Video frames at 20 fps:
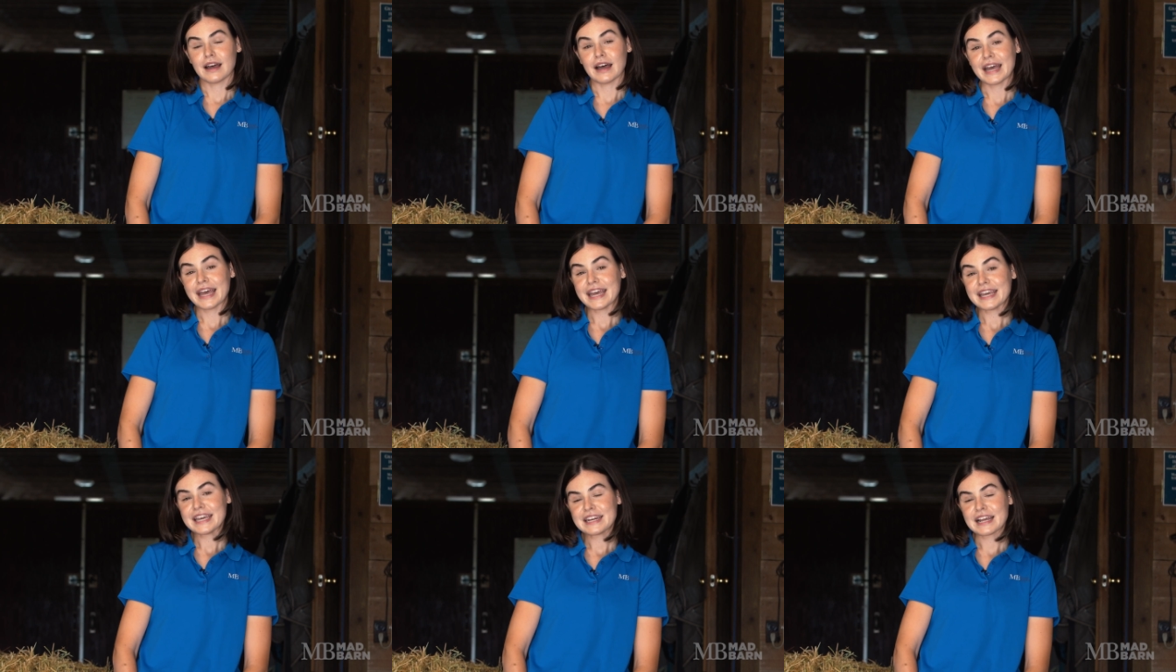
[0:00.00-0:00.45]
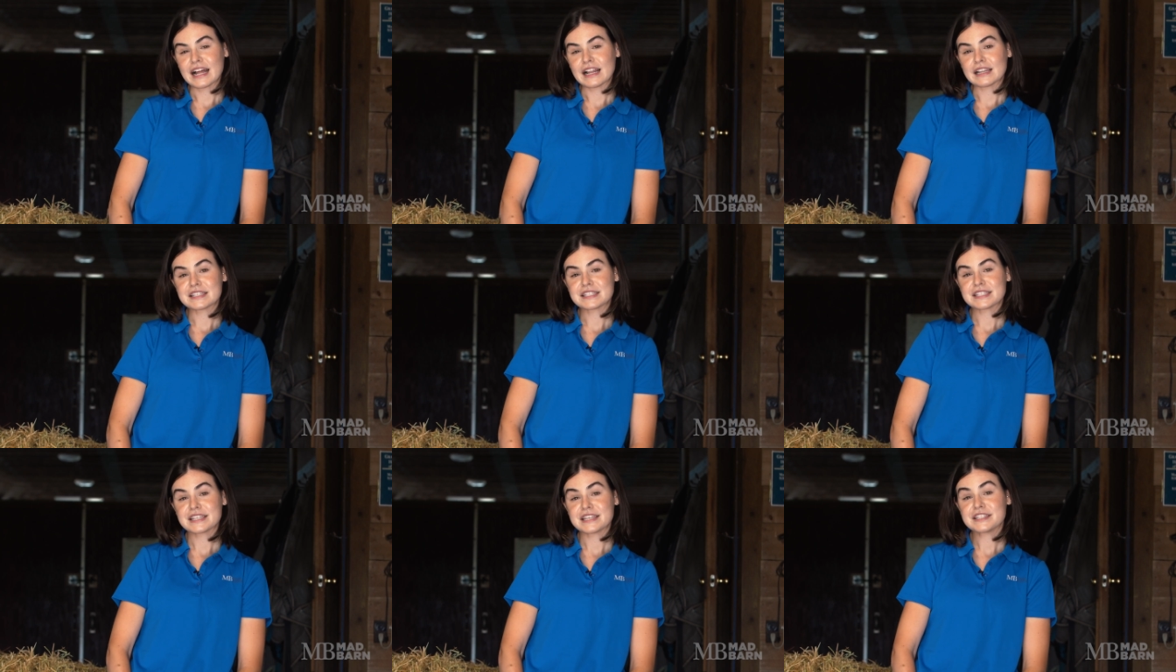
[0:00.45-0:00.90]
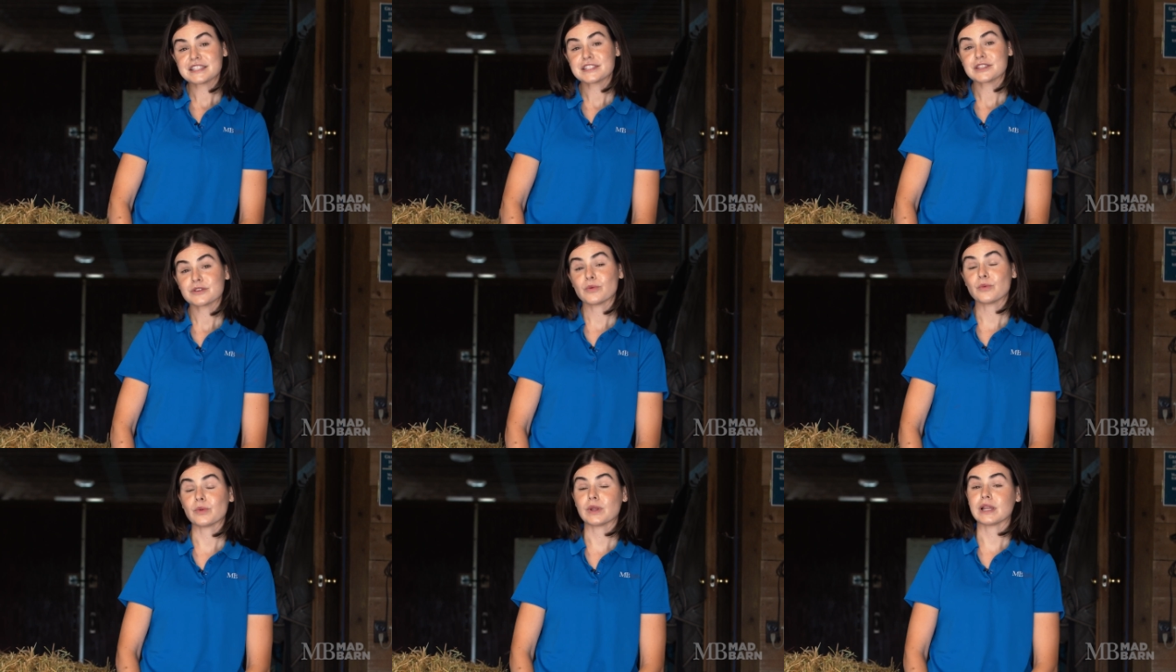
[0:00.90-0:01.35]
A hay
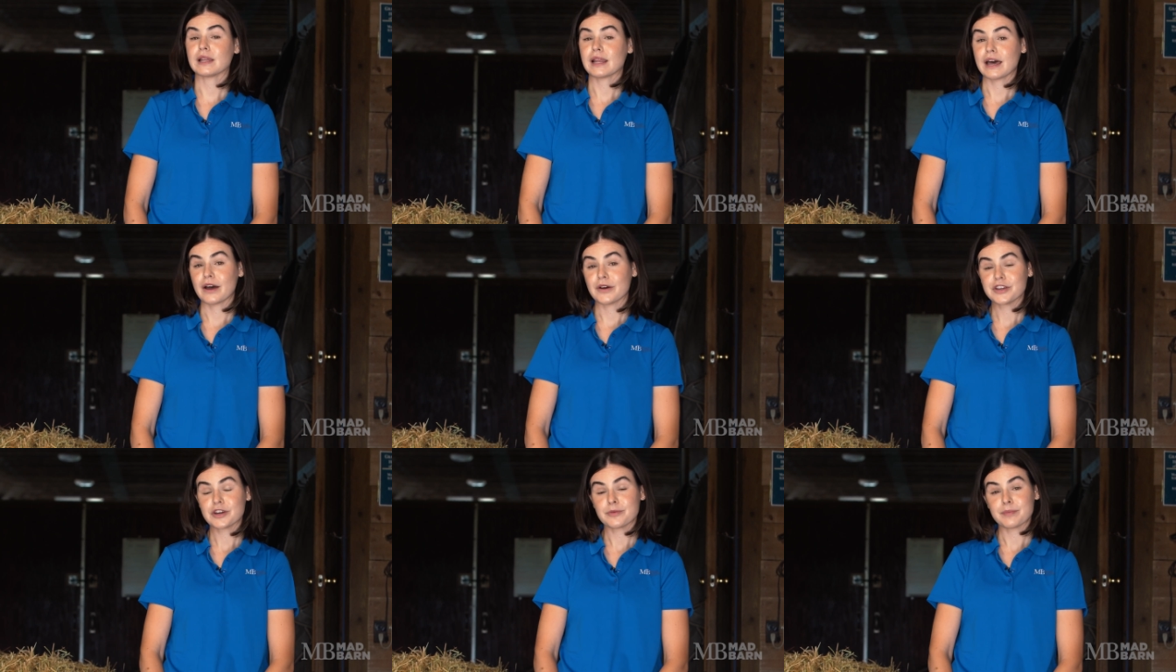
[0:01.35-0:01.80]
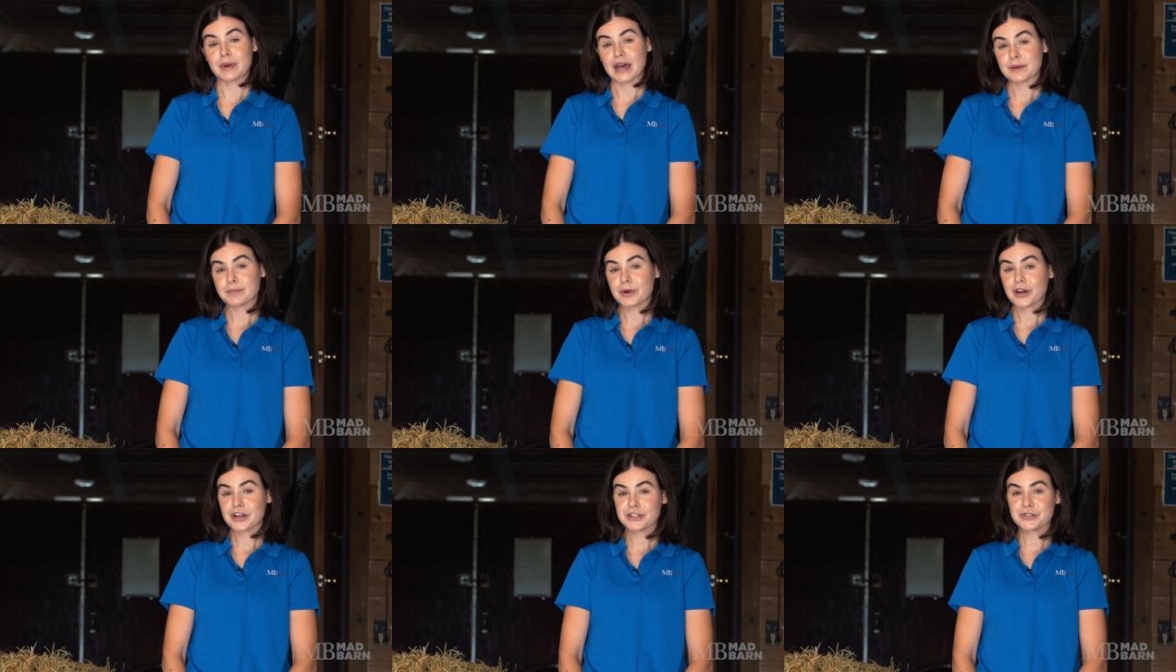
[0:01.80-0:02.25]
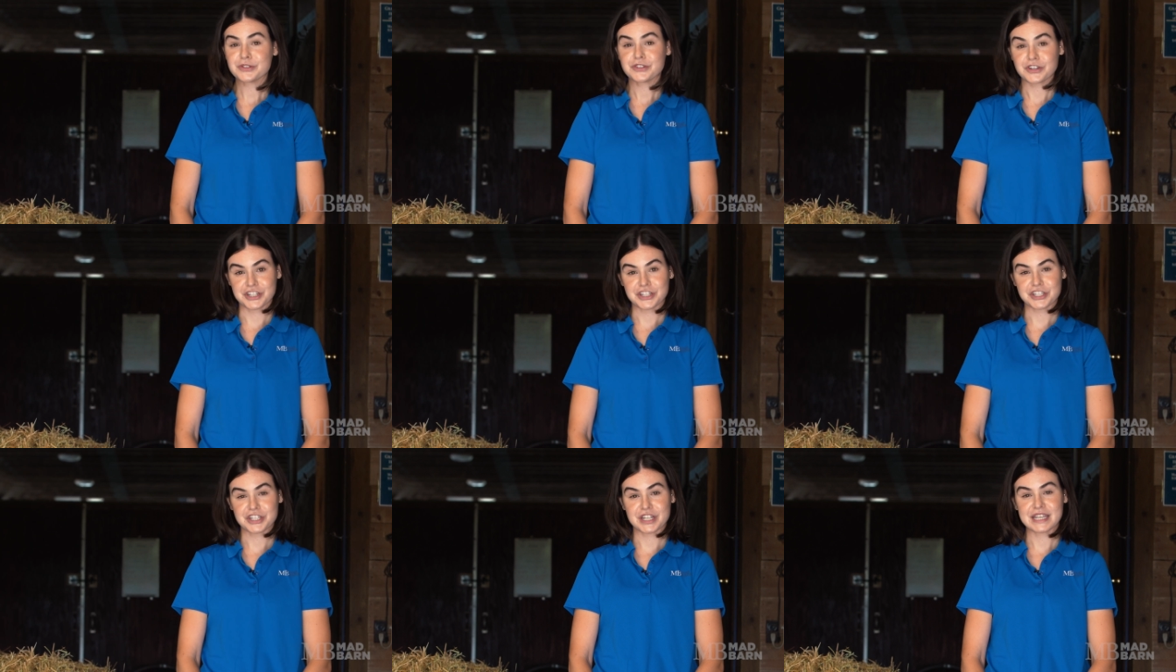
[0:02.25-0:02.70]
analysis will allow your Mad Barn
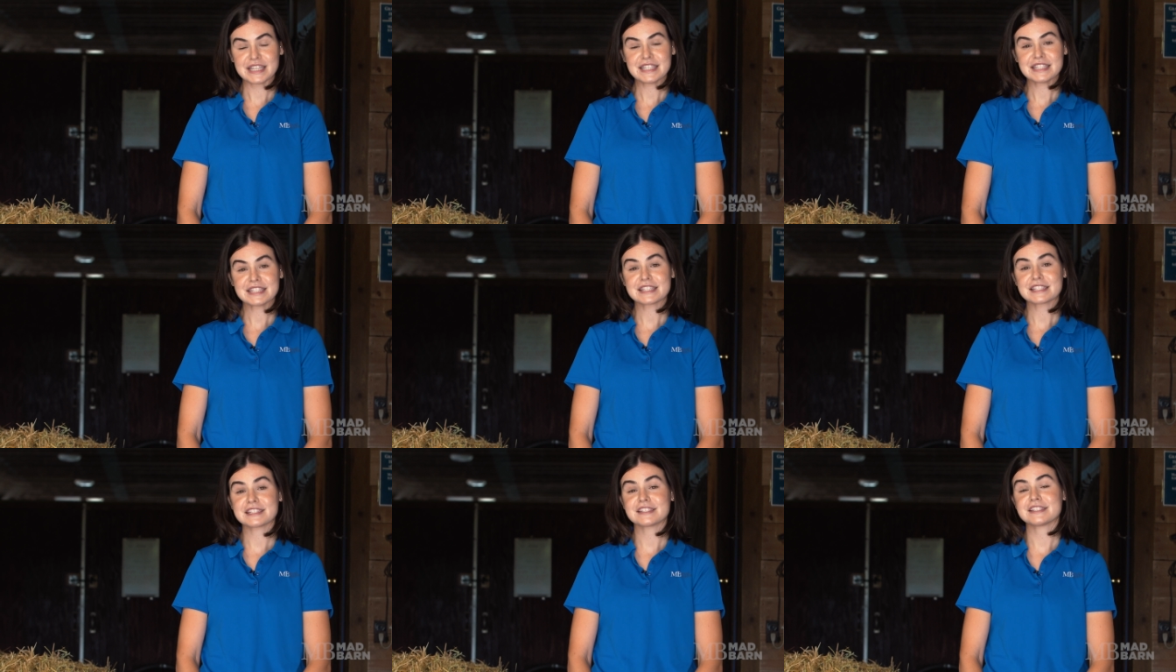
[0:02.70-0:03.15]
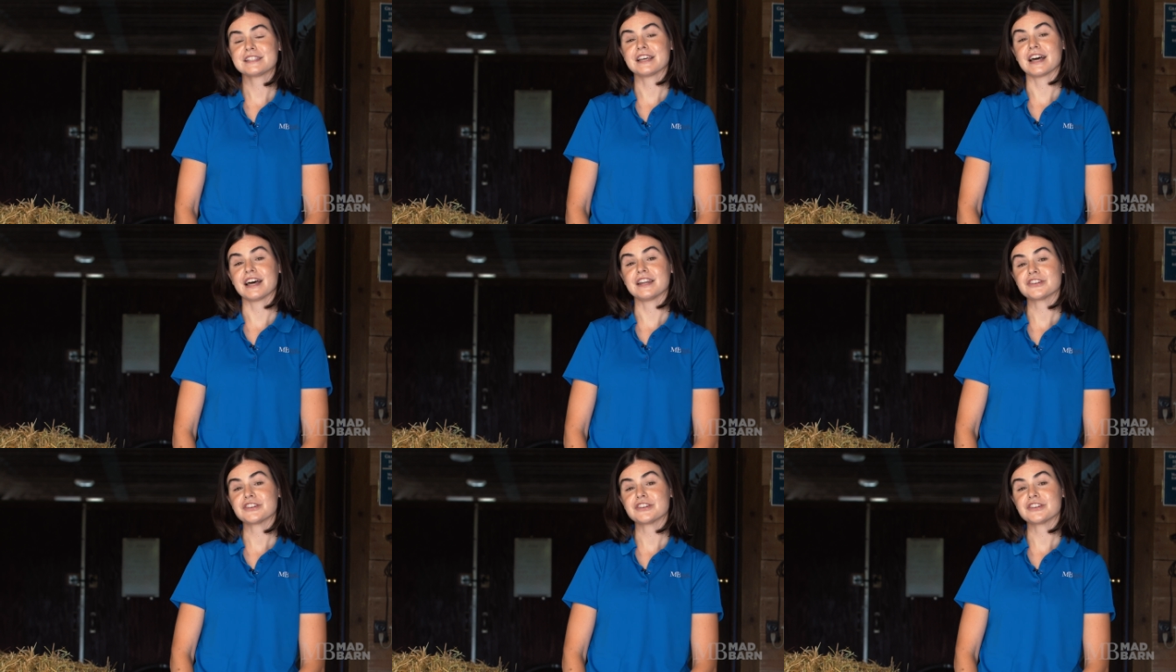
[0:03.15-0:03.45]
nutritionist to